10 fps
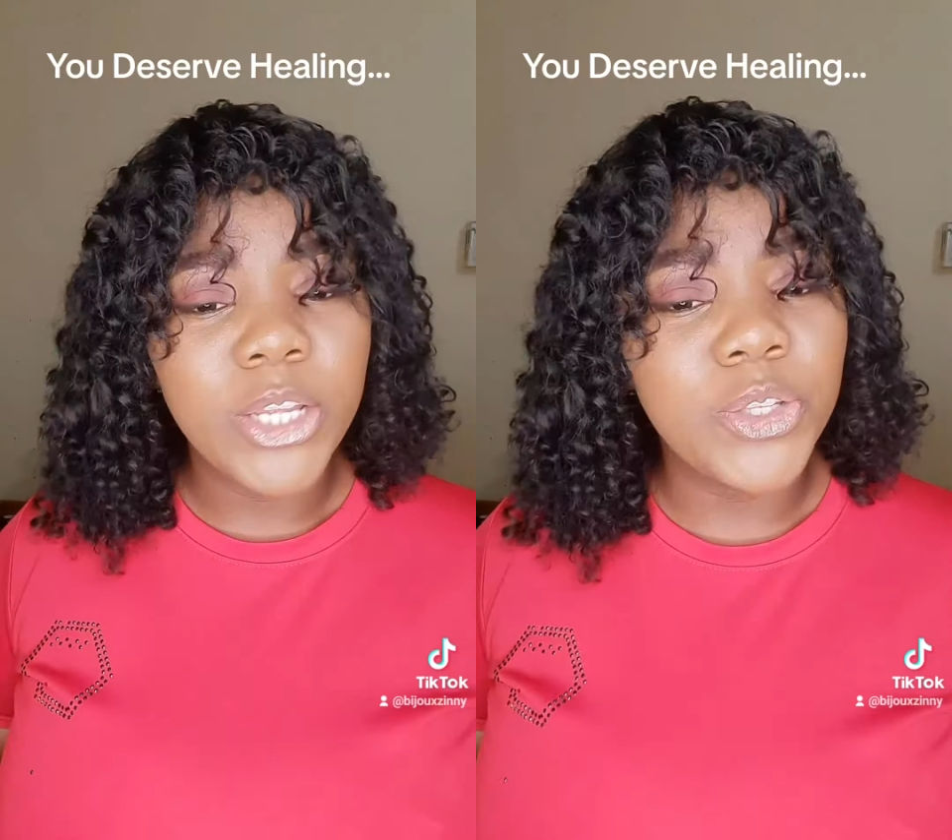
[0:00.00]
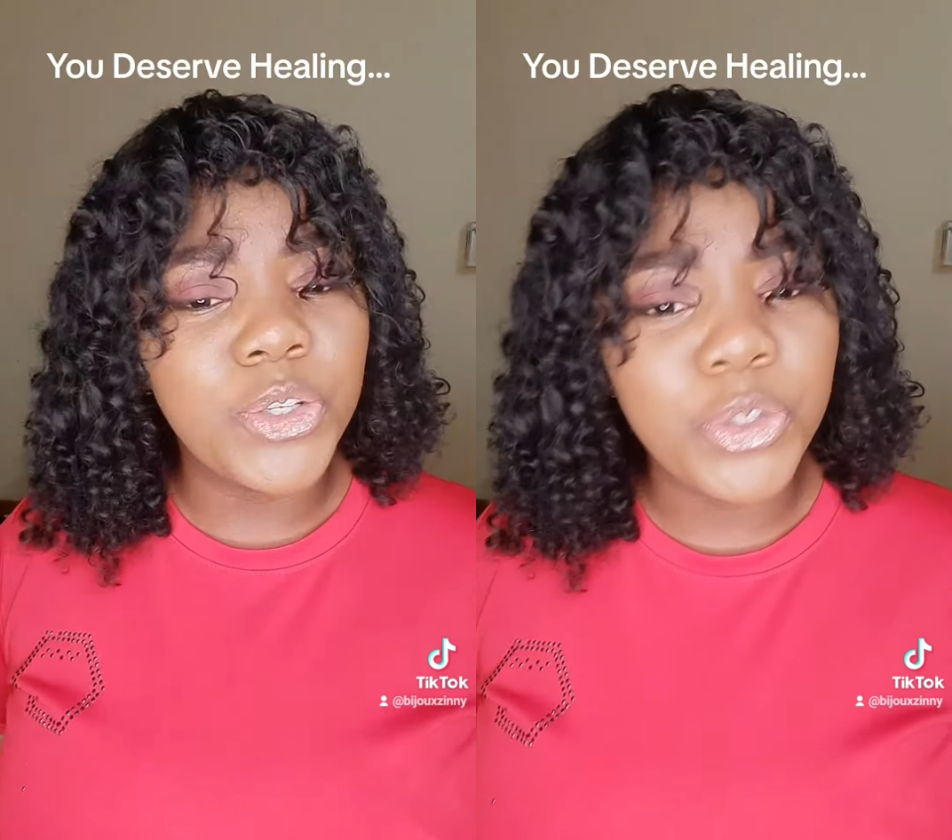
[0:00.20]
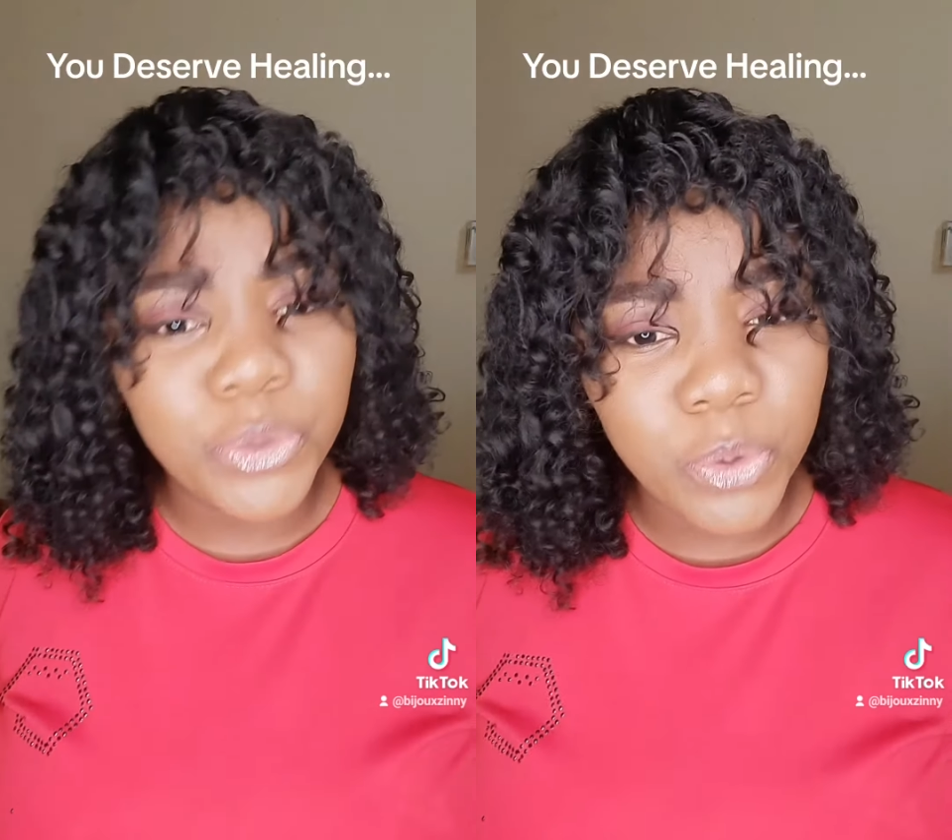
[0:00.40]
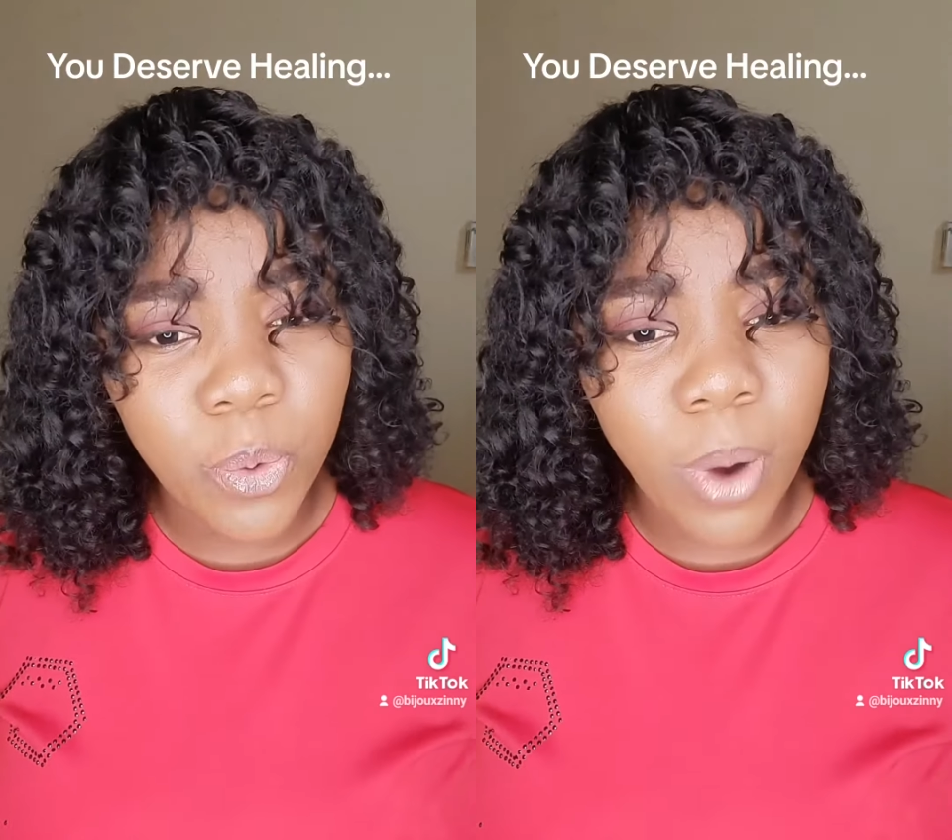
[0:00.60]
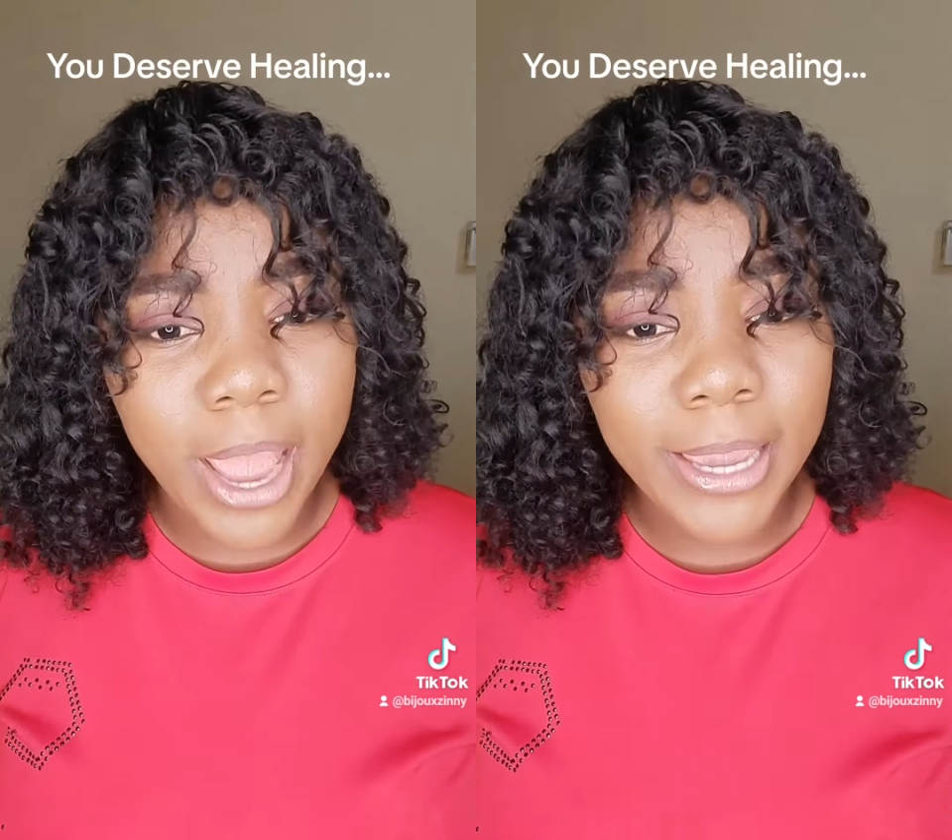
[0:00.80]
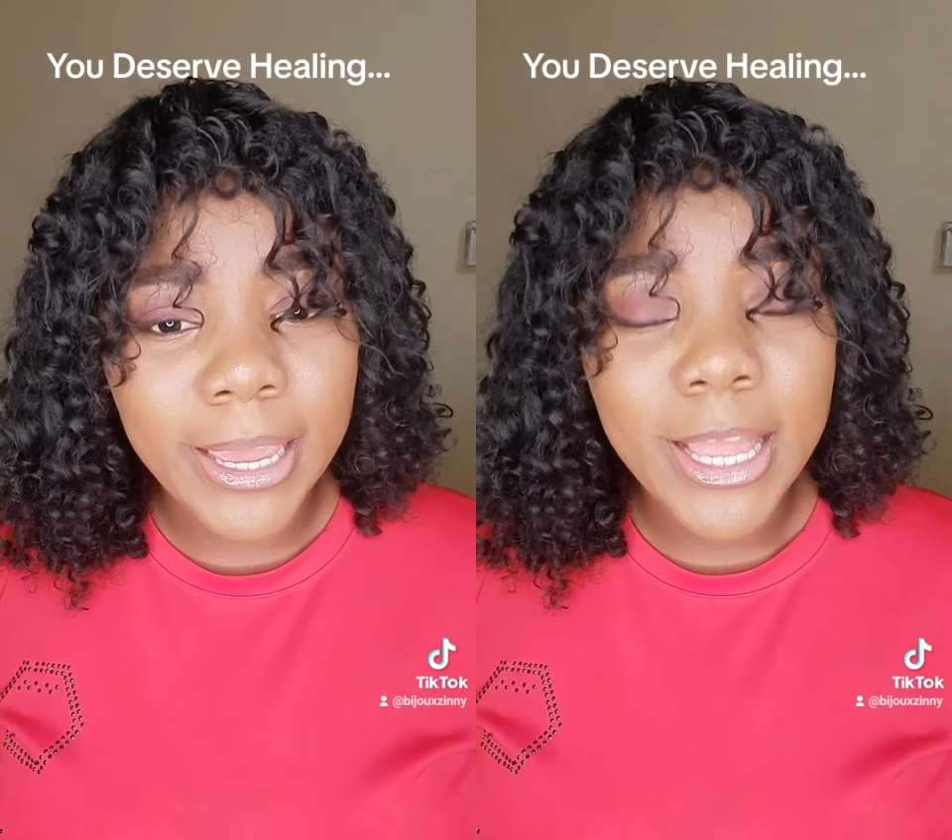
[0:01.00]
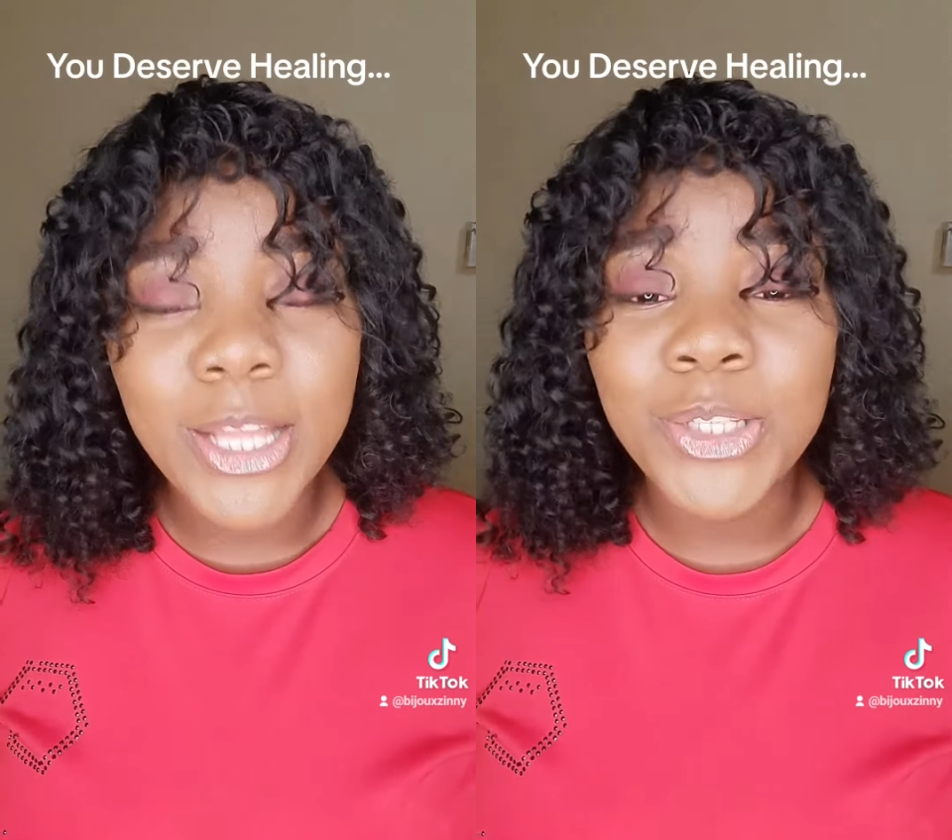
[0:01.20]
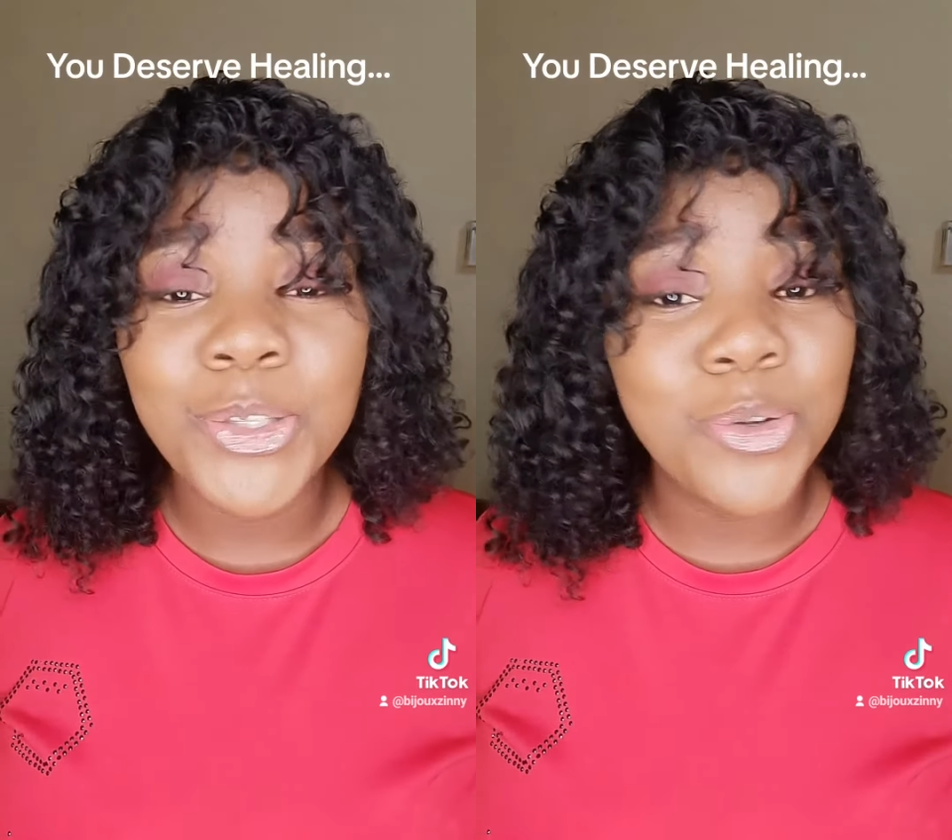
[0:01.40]
Do you know why?
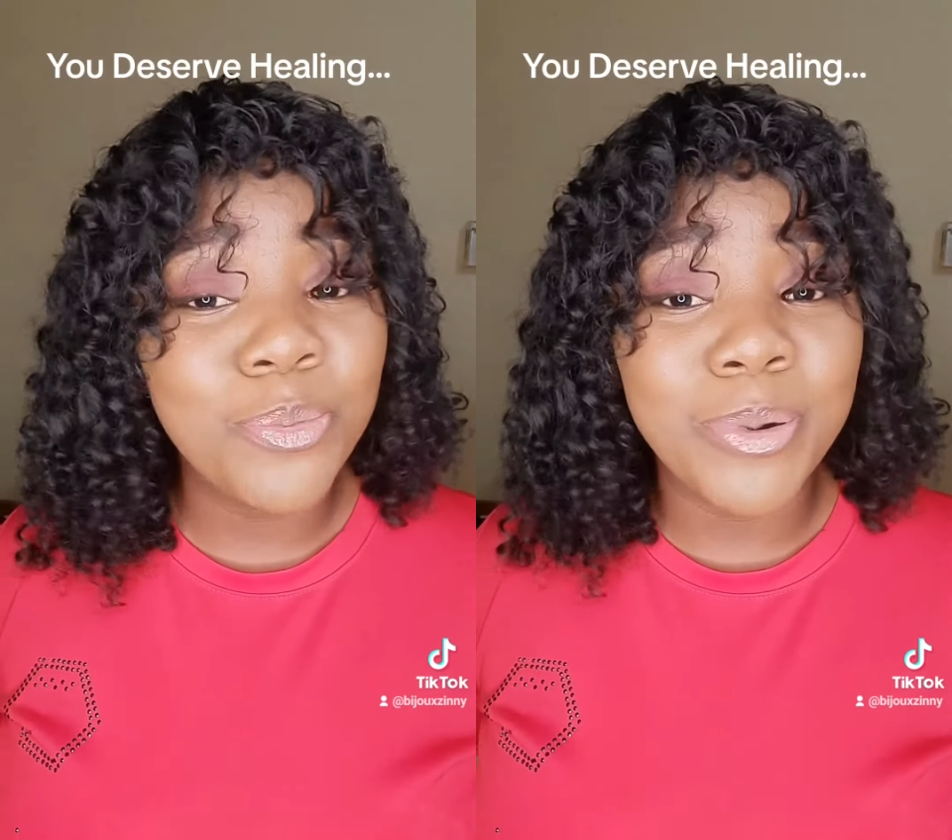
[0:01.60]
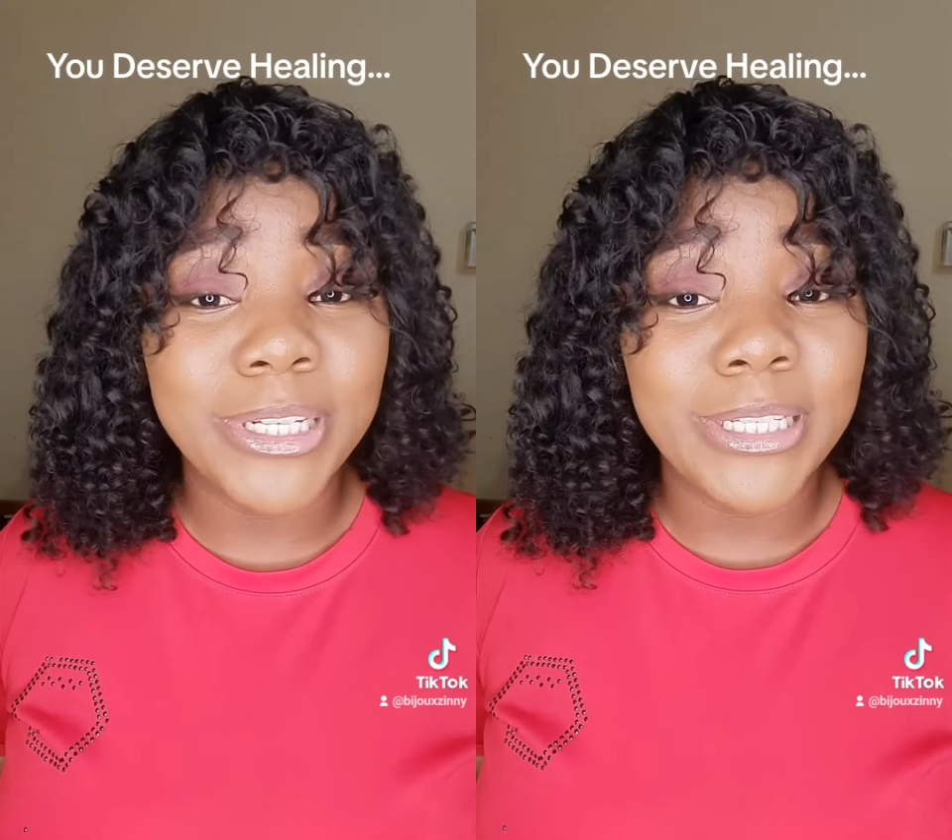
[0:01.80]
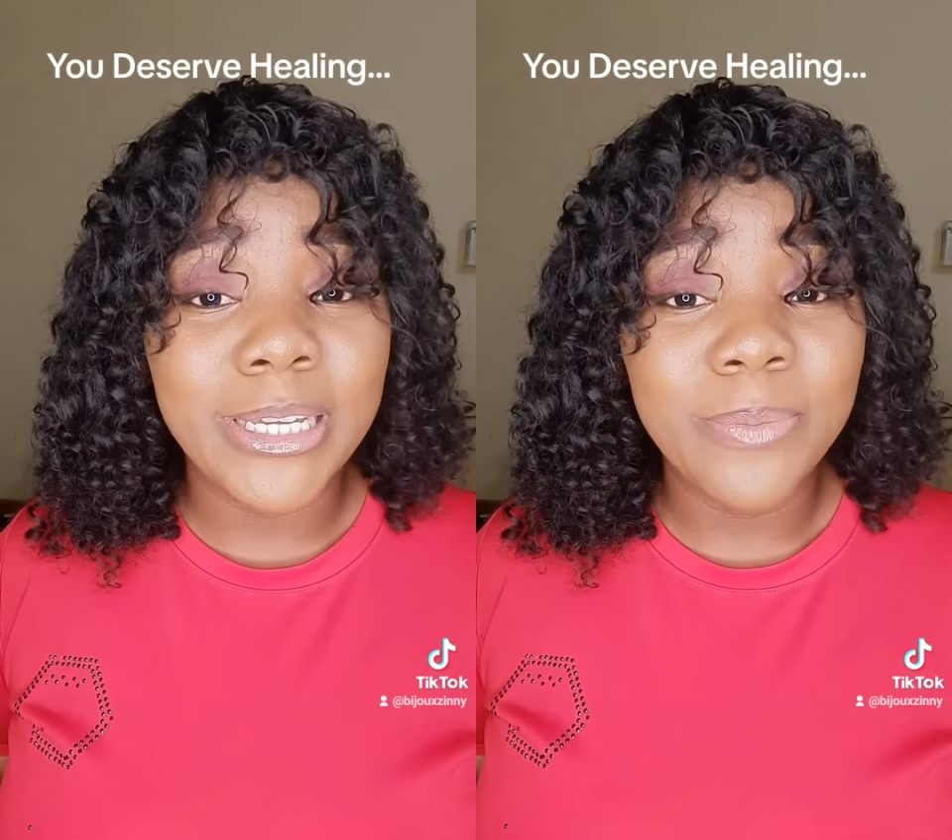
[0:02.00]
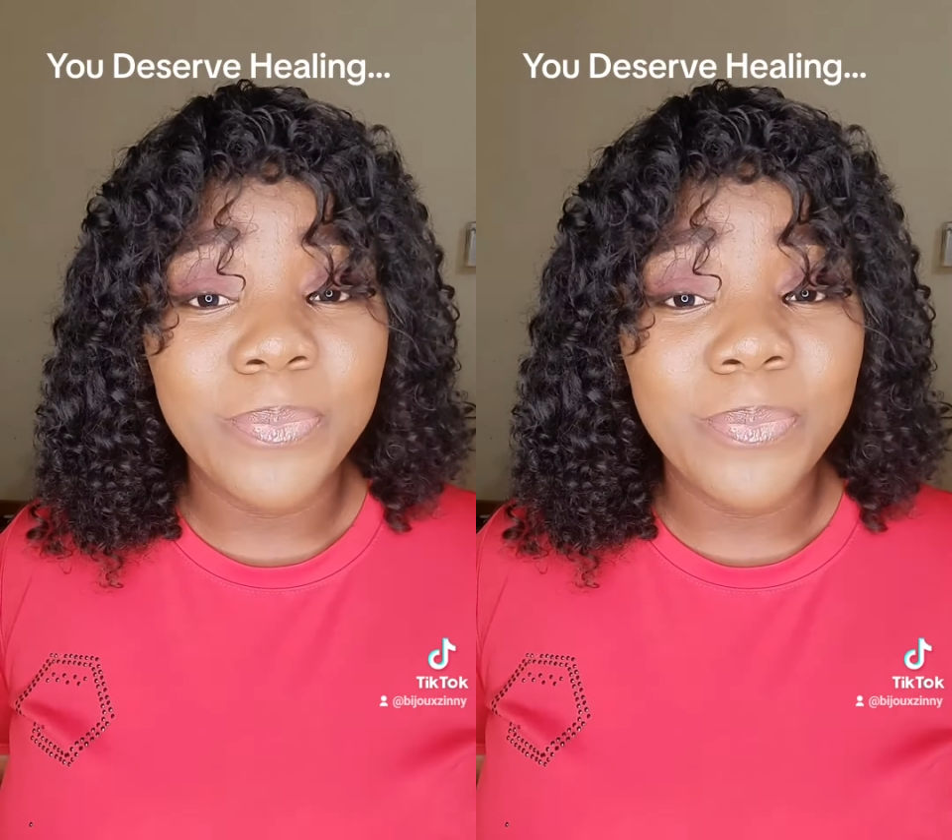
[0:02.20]
Nobody